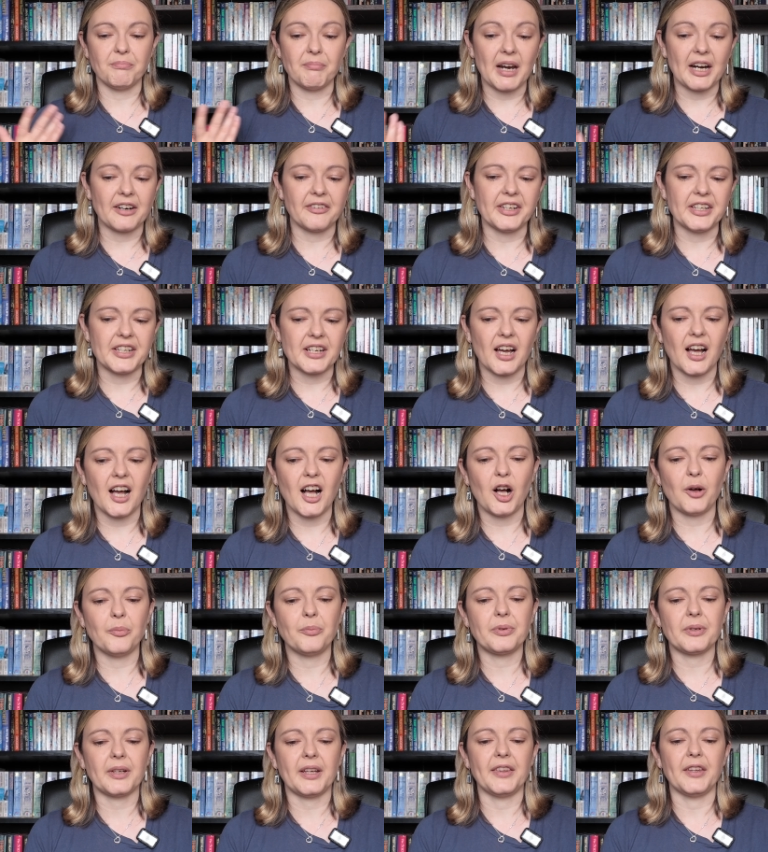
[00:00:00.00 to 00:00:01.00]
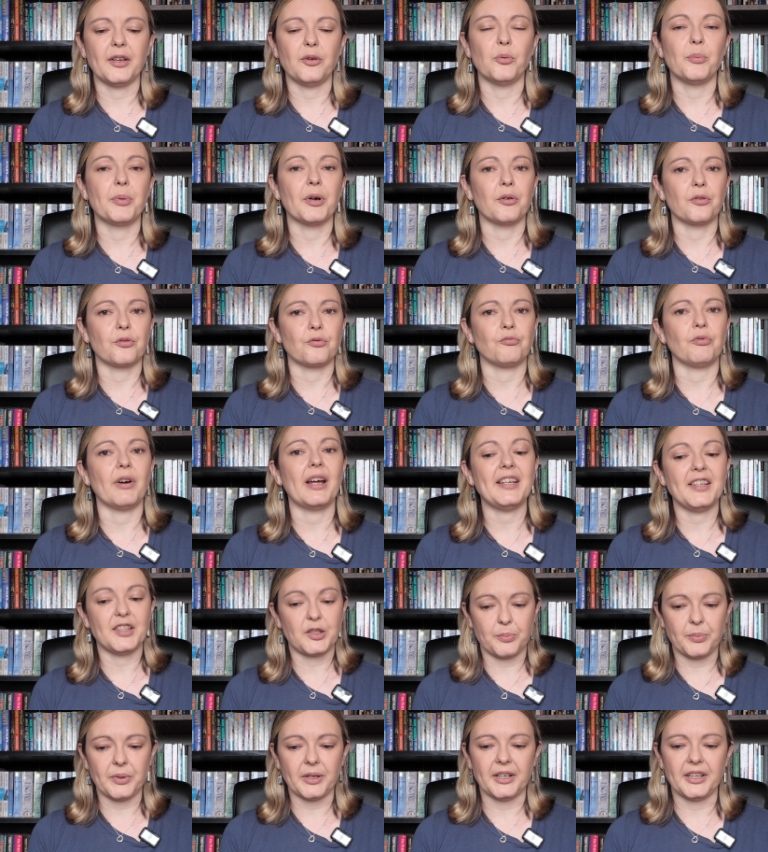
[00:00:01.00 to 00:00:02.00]
married up and they were both
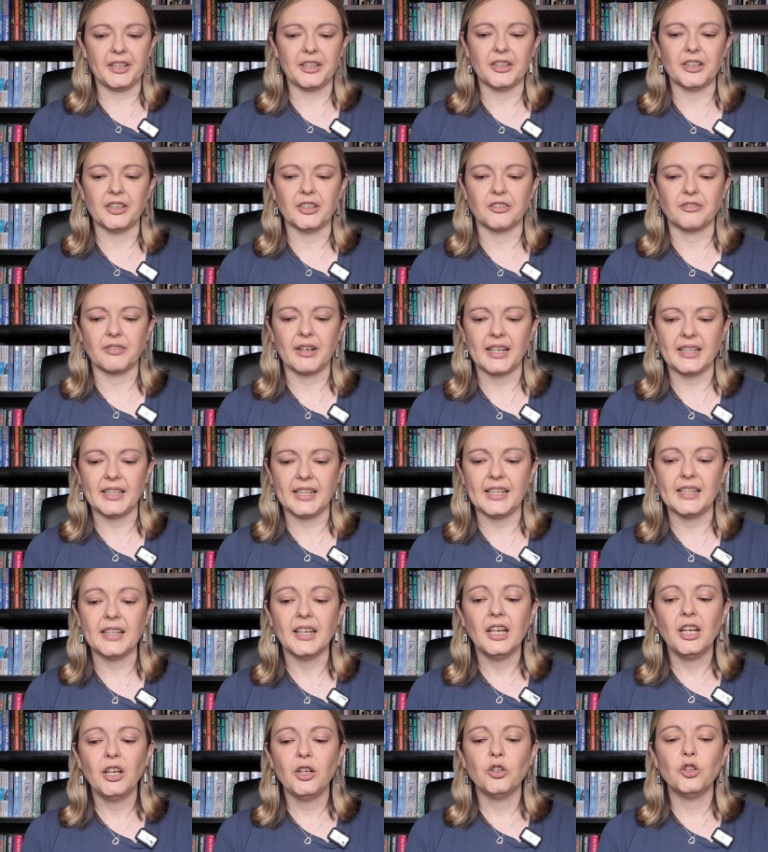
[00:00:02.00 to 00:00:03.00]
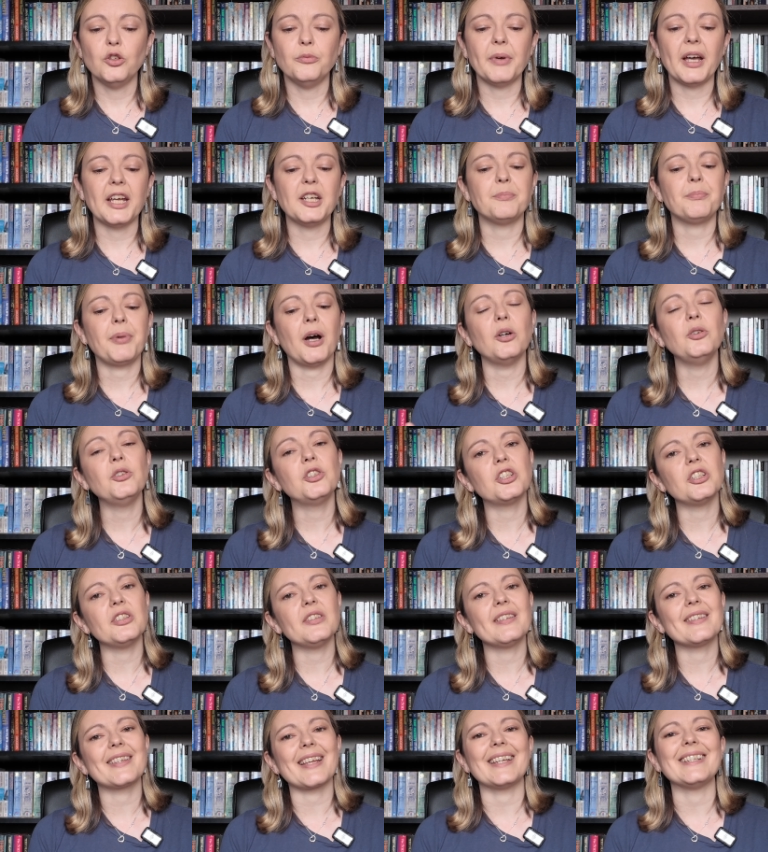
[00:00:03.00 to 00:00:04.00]
raised by her granny, who made
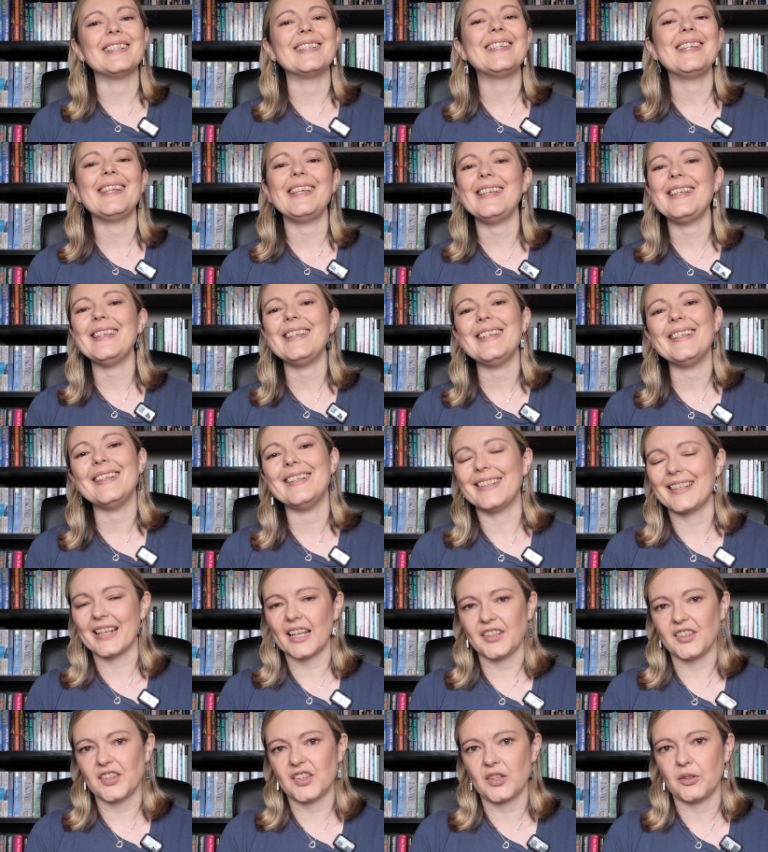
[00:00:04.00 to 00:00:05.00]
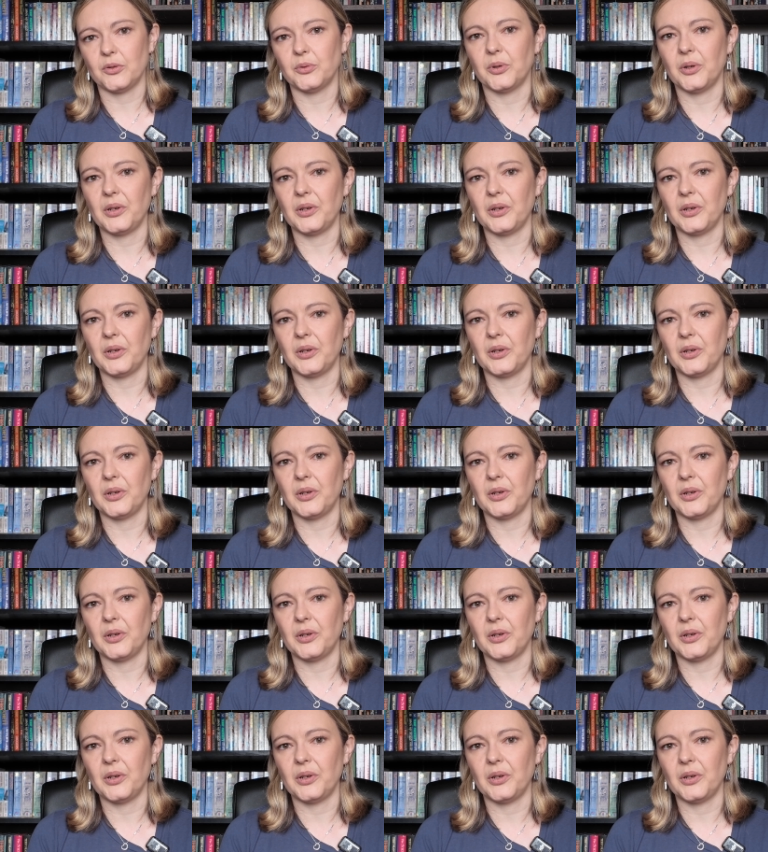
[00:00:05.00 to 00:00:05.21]
potions and teas and so